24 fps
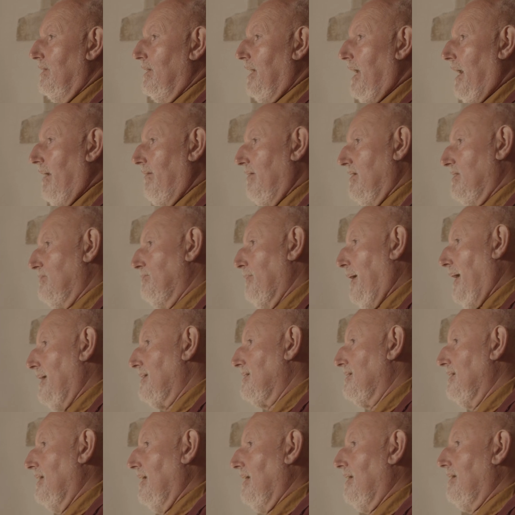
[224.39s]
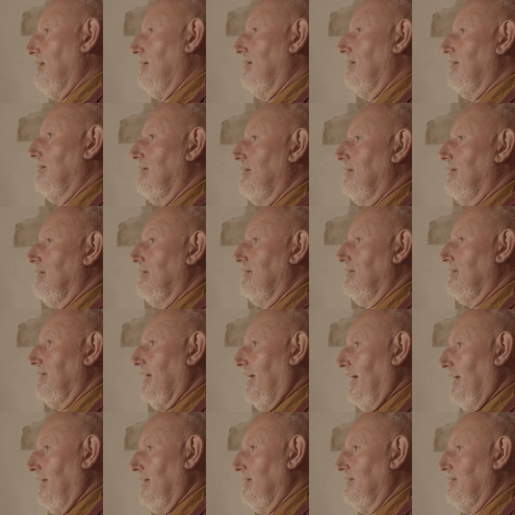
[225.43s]
charismatic,
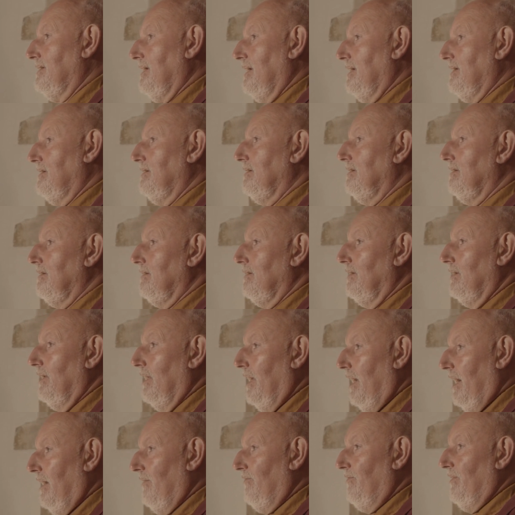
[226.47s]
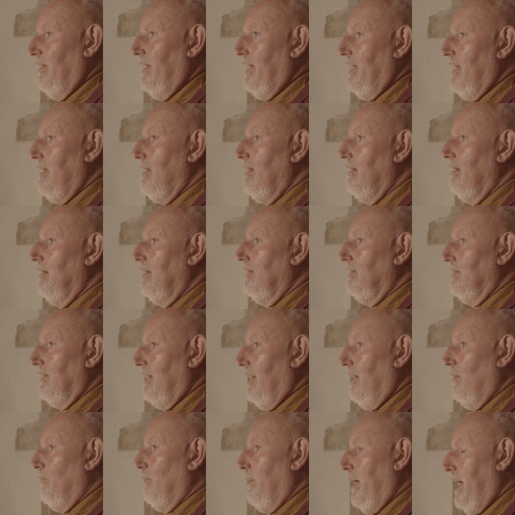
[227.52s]
talented, lively
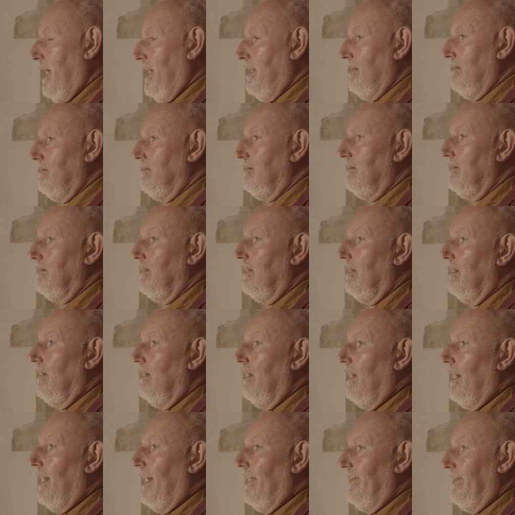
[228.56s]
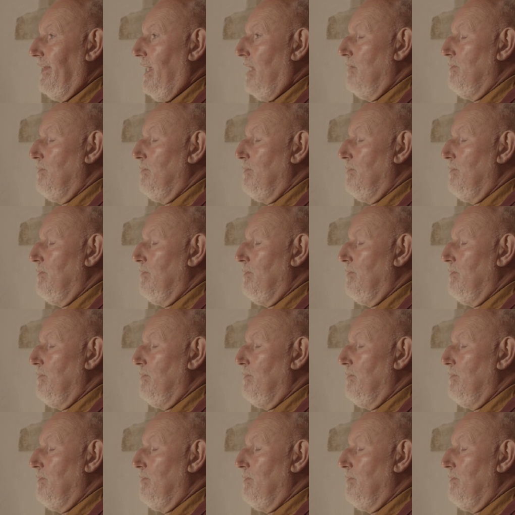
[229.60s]
young men, and they